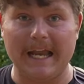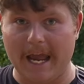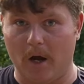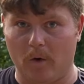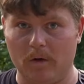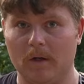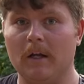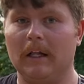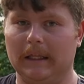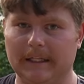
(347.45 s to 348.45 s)
Now
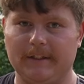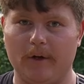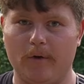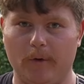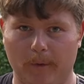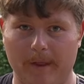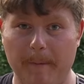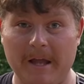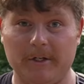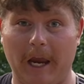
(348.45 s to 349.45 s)
let's go to where the
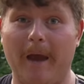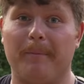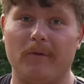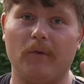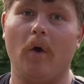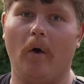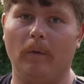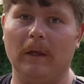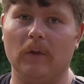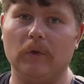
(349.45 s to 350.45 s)
magic happens
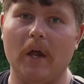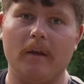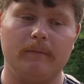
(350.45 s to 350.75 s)
on the inside.